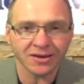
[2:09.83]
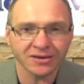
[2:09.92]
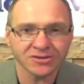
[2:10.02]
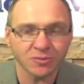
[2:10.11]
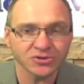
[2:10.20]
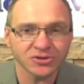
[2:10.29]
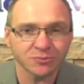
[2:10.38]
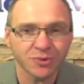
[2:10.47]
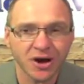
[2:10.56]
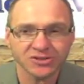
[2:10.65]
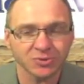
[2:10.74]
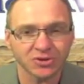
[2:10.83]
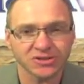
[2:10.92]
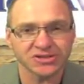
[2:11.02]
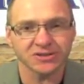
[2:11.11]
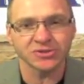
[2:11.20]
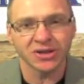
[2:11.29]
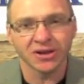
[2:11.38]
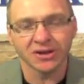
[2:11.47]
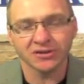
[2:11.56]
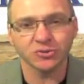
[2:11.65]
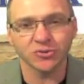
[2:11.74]
it's almost impossible, it seems,
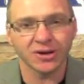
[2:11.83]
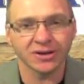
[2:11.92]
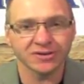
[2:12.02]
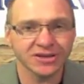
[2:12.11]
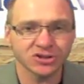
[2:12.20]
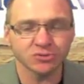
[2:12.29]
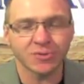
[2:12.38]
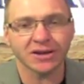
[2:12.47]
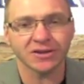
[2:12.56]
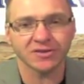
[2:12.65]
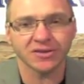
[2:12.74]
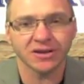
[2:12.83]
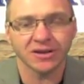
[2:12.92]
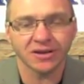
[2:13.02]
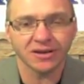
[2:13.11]
to get you back to the